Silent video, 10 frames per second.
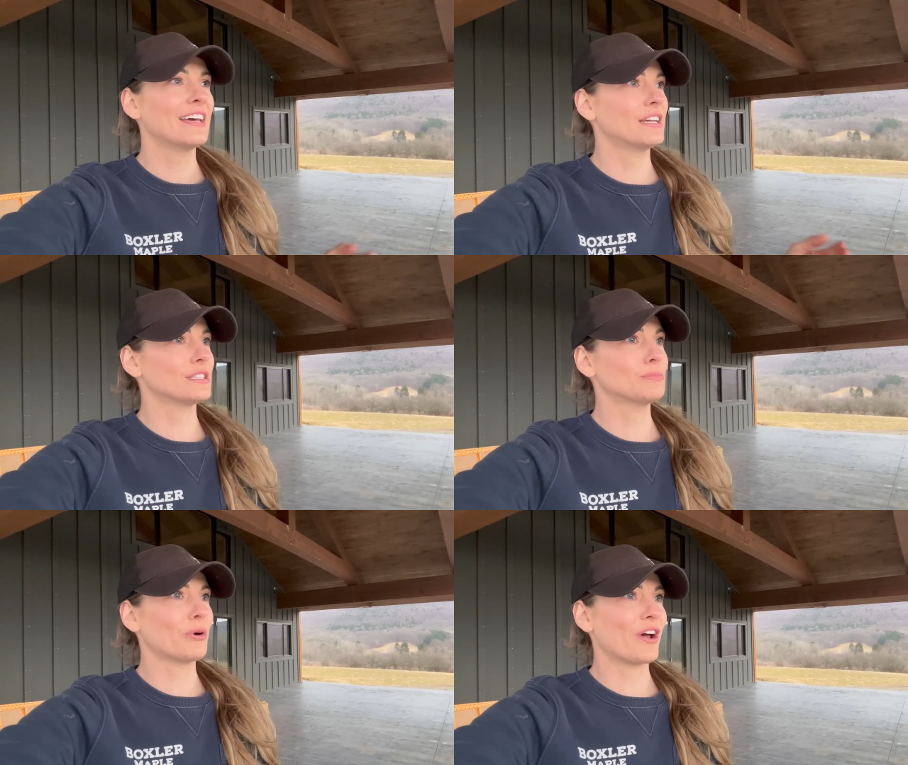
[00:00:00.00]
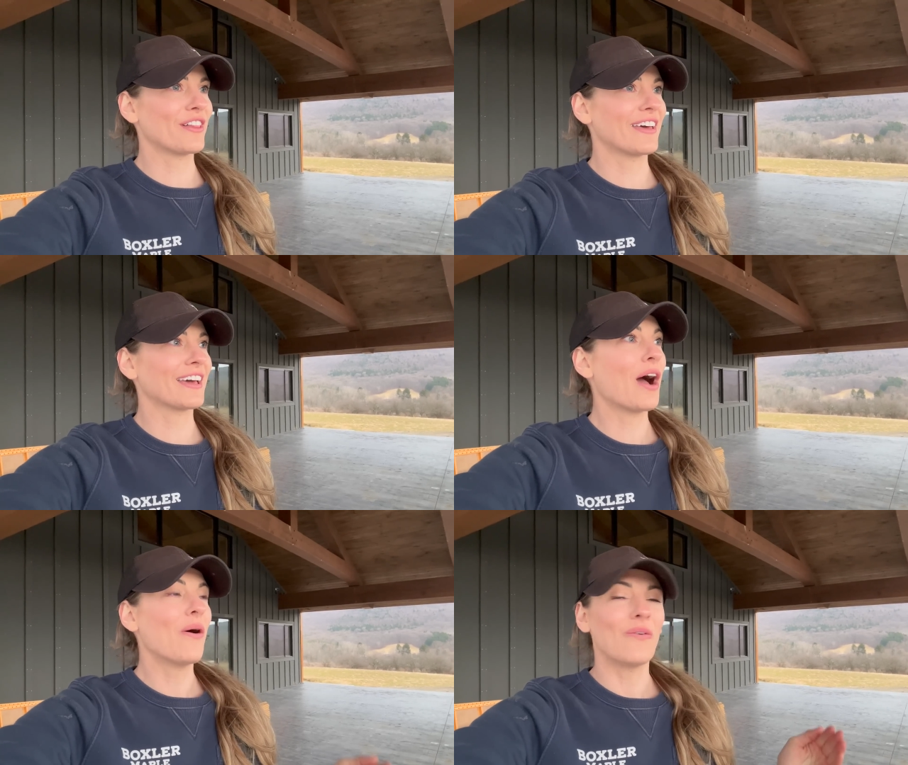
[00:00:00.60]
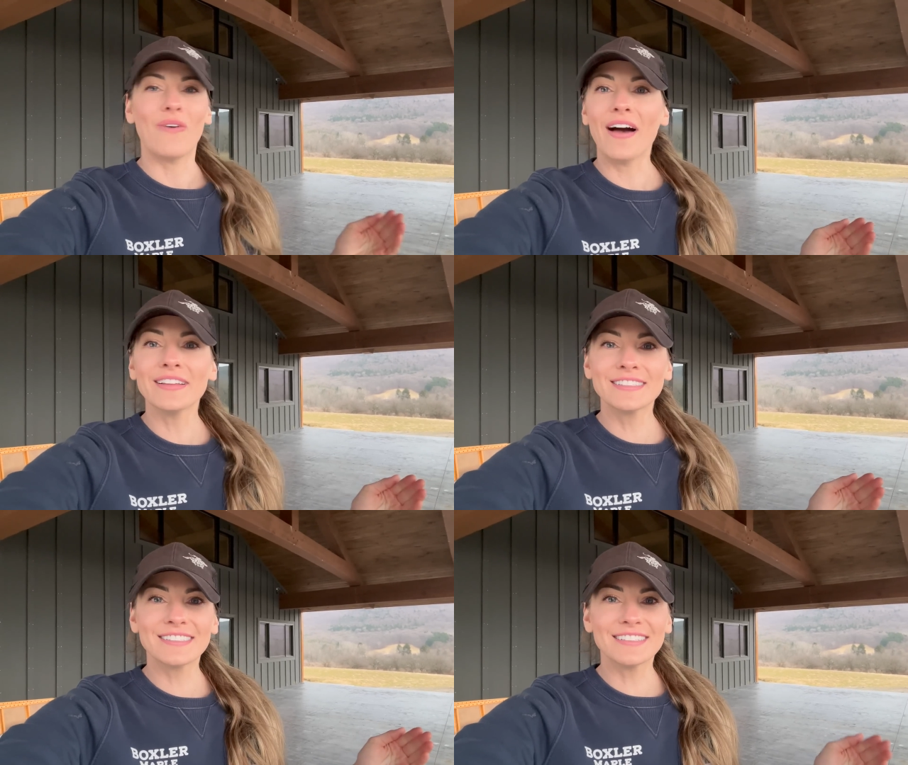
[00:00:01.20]
He is boiling while
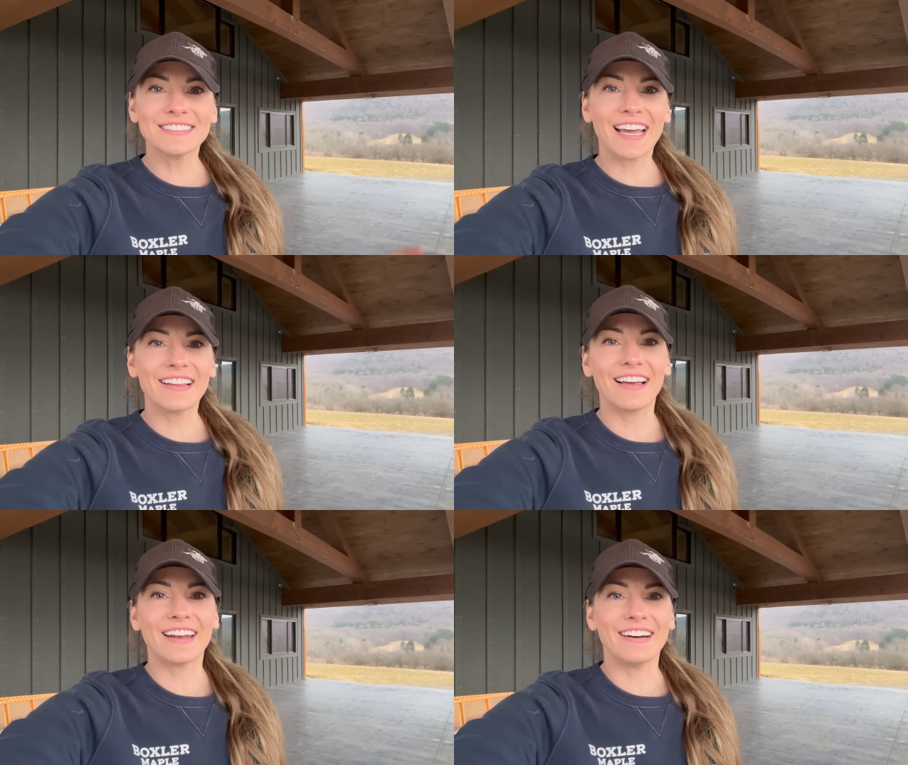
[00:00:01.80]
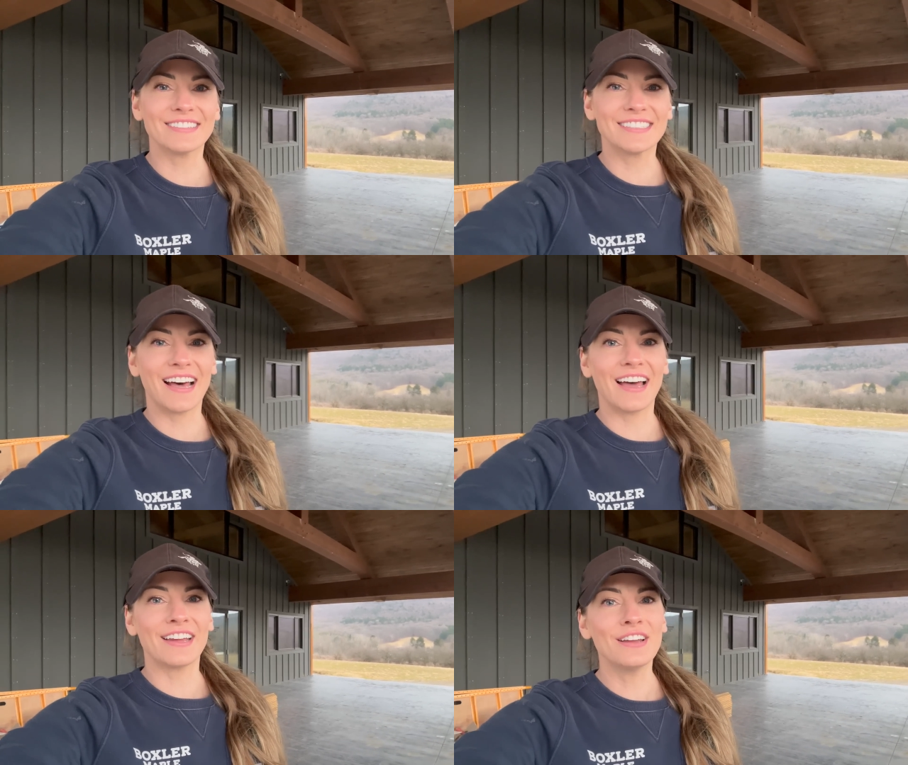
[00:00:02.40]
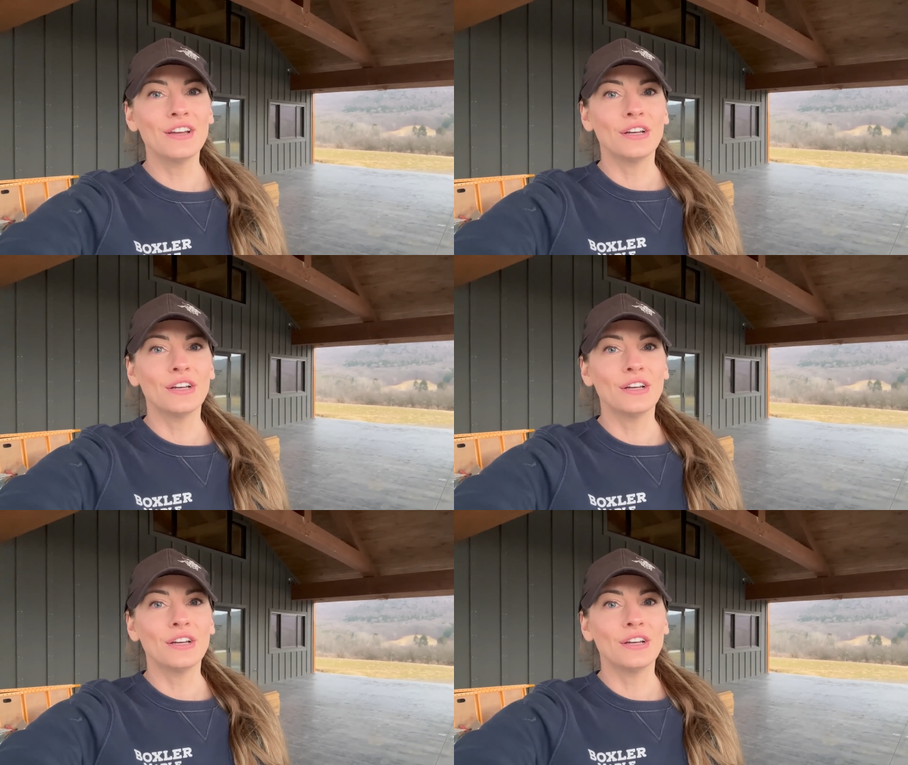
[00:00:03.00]
it's still daylight outside.